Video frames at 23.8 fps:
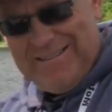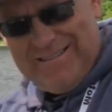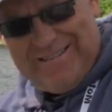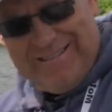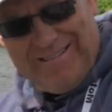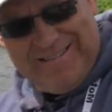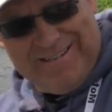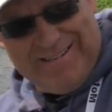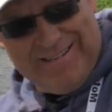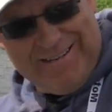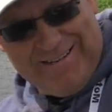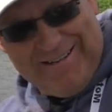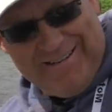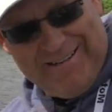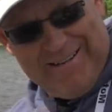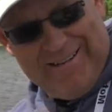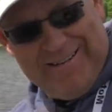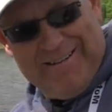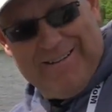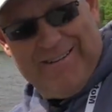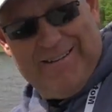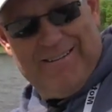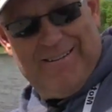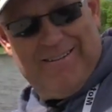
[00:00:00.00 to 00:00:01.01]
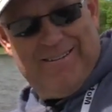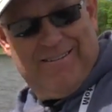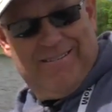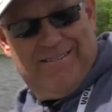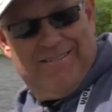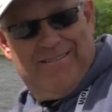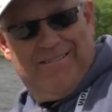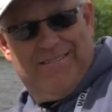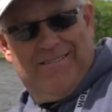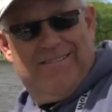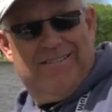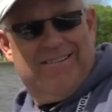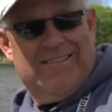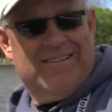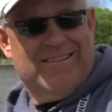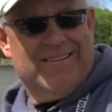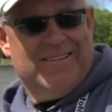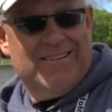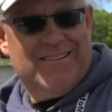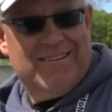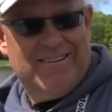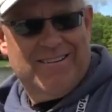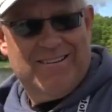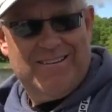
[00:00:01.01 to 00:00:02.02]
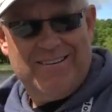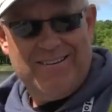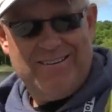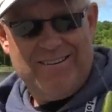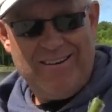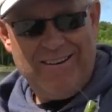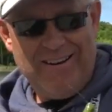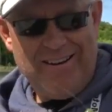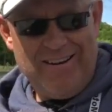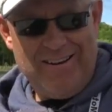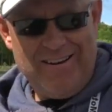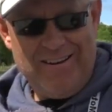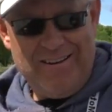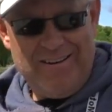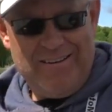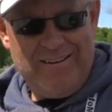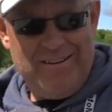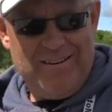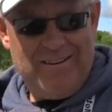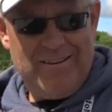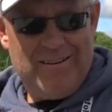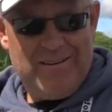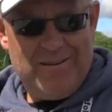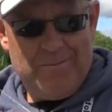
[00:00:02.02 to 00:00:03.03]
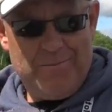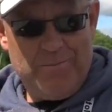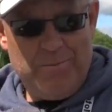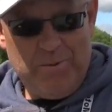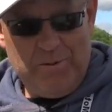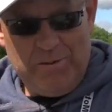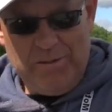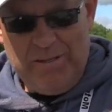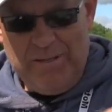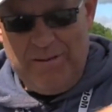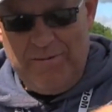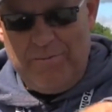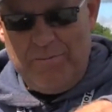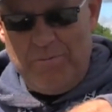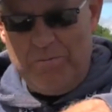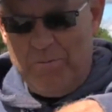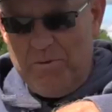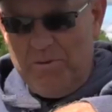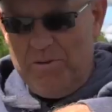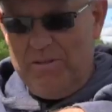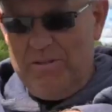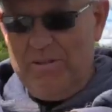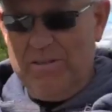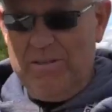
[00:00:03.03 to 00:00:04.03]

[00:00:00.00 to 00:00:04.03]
get on with the spawn. But a cold front the day before we came